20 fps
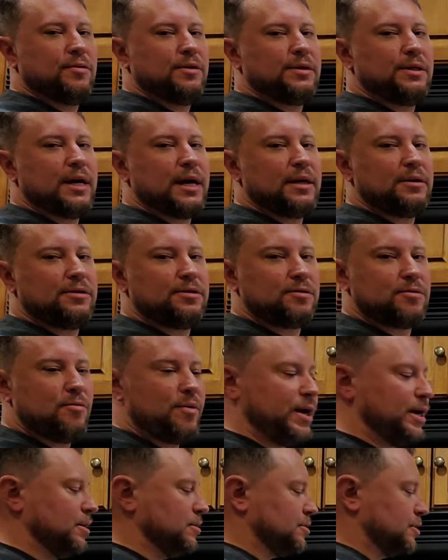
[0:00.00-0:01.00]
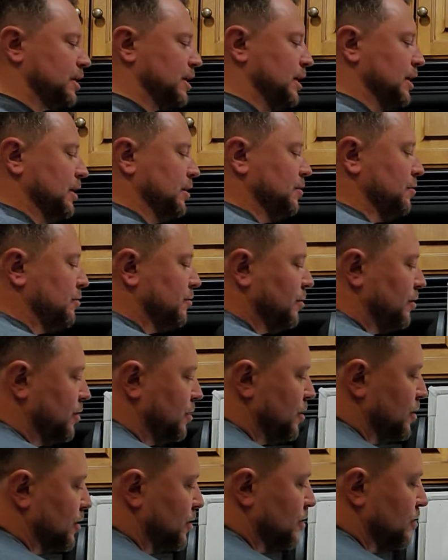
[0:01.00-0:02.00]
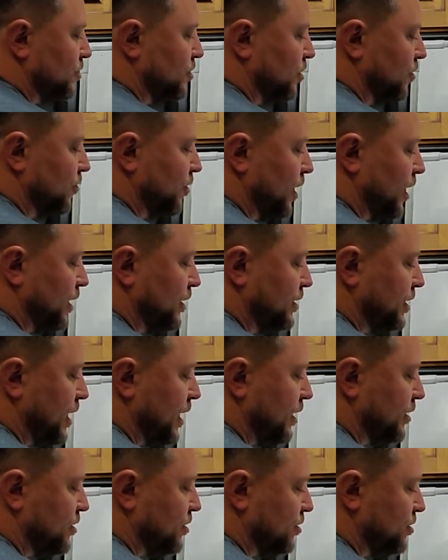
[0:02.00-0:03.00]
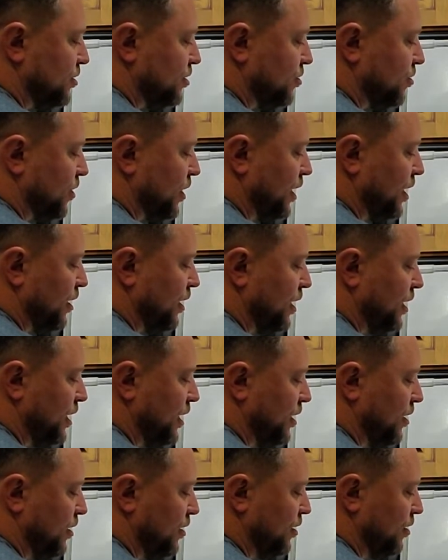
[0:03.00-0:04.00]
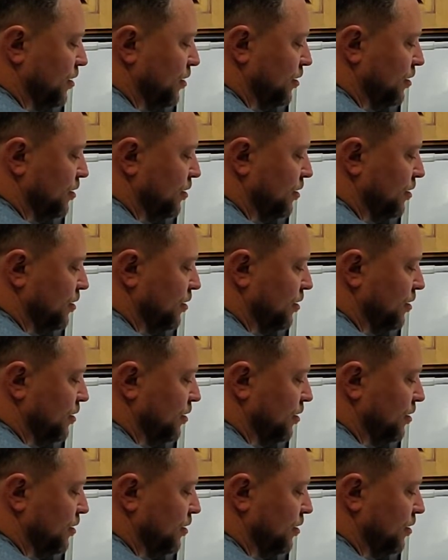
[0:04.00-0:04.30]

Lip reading: attach squares again. So if I attach a square here,